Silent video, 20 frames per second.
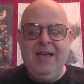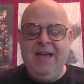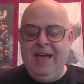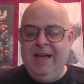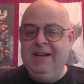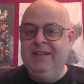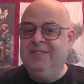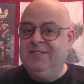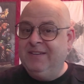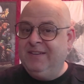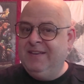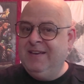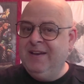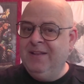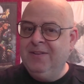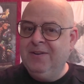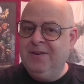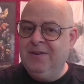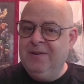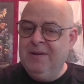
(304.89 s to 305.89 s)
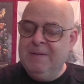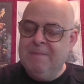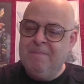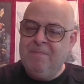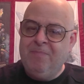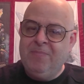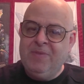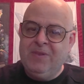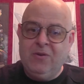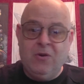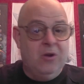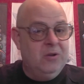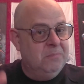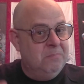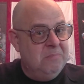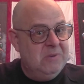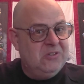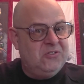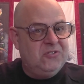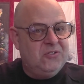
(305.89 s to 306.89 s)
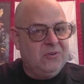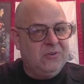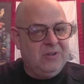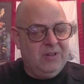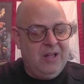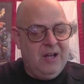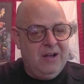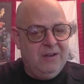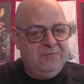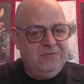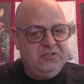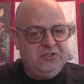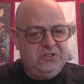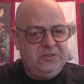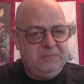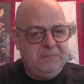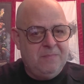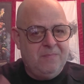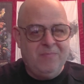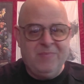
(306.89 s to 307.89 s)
And it's a killer called Mr. Gloves.